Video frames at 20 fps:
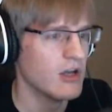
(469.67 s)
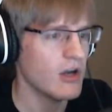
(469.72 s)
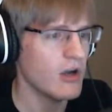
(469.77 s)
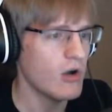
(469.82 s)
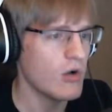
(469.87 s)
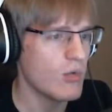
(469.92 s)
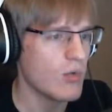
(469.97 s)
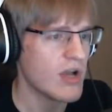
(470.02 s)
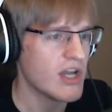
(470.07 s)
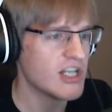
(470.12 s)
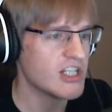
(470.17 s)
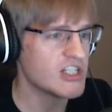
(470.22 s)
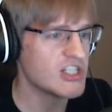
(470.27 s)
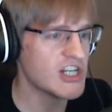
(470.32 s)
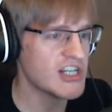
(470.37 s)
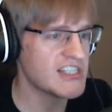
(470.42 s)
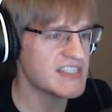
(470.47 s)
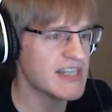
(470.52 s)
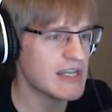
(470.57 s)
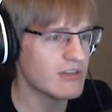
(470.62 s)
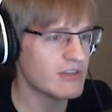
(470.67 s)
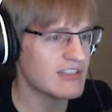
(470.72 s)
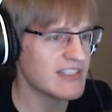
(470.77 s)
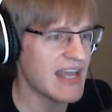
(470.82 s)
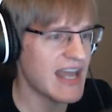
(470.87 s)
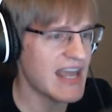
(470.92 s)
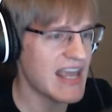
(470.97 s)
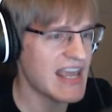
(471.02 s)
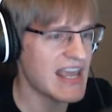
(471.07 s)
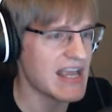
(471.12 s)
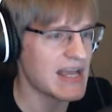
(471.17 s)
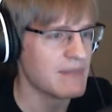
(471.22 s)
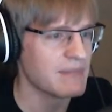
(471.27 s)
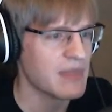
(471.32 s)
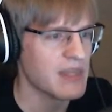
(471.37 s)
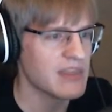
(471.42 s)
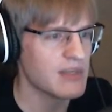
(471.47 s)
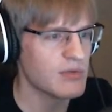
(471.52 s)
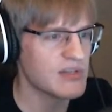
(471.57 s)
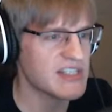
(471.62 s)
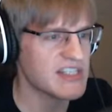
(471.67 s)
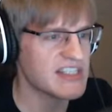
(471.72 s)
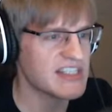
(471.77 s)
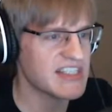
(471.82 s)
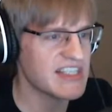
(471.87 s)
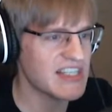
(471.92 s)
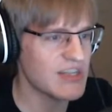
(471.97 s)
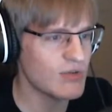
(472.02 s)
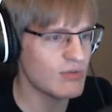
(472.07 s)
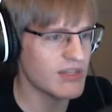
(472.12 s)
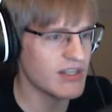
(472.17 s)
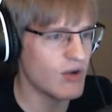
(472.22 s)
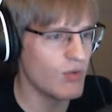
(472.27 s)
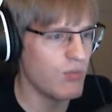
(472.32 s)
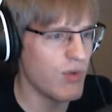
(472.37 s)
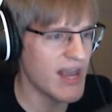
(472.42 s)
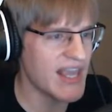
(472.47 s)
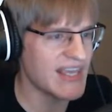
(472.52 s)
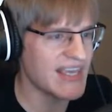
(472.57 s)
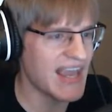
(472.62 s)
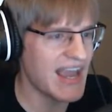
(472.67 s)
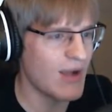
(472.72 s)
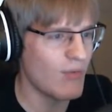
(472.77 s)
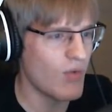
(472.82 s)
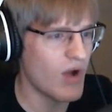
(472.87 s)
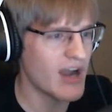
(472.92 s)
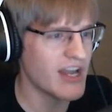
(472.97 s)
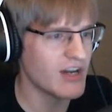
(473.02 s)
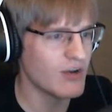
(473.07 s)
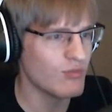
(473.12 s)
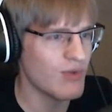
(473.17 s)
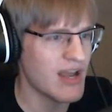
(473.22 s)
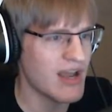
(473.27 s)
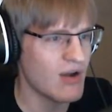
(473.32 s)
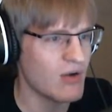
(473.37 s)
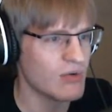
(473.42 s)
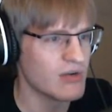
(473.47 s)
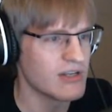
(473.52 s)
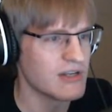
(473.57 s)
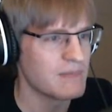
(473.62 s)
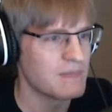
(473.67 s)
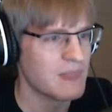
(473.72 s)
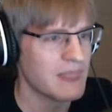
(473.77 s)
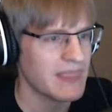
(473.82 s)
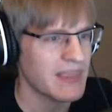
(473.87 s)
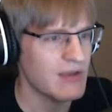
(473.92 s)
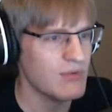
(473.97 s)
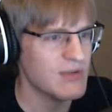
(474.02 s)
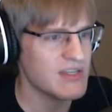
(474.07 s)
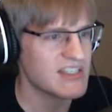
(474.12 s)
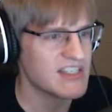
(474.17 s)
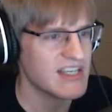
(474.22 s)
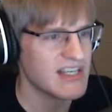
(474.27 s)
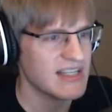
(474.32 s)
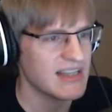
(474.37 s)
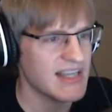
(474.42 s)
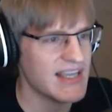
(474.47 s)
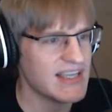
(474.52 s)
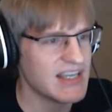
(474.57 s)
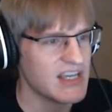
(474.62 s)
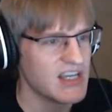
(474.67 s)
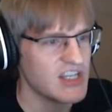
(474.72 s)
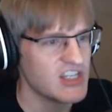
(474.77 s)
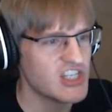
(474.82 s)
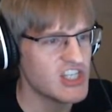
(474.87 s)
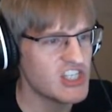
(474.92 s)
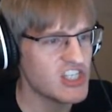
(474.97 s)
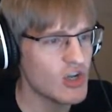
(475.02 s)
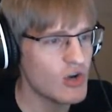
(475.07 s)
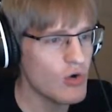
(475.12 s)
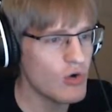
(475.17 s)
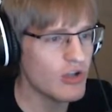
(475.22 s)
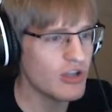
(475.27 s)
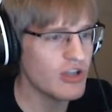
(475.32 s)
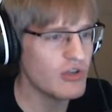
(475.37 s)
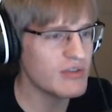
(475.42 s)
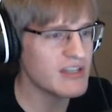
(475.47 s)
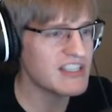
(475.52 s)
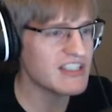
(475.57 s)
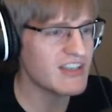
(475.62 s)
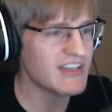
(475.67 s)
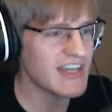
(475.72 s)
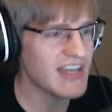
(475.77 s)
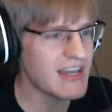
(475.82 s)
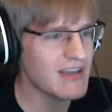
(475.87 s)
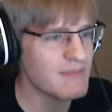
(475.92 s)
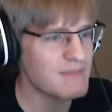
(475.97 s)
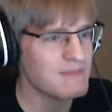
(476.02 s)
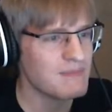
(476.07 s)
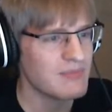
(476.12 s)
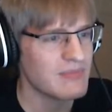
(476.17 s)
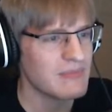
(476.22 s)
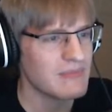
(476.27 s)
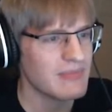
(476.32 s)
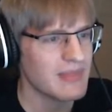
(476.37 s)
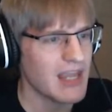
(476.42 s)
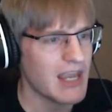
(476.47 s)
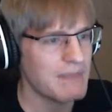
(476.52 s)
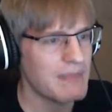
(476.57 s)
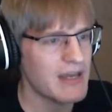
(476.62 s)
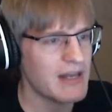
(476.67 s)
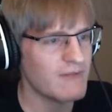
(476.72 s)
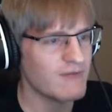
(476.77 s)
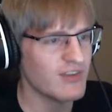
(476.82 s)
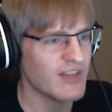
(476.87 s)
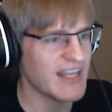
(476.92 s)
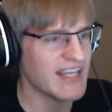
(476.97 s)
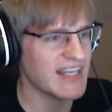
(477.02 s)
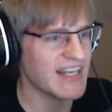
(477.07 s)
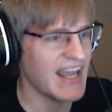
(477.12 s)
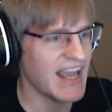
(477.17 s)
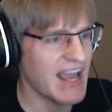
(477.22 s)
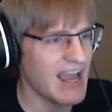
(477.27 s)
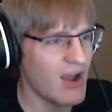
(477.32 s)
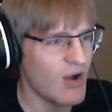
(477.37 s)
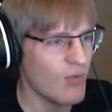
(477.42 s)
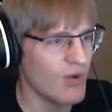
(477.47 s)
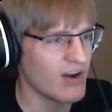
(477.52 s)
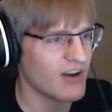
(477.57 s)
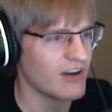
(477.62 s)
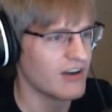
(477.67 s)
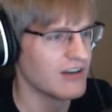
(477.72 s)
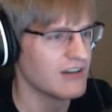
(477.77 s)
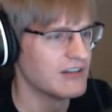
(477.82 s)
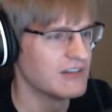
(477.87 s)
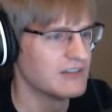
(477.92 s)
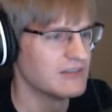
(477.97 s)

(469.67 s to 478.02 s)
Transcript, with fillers: Oh, just the other day. There was this cute little white cat walking around. It was, like, so clueless looking. I pet it for, like, an hour.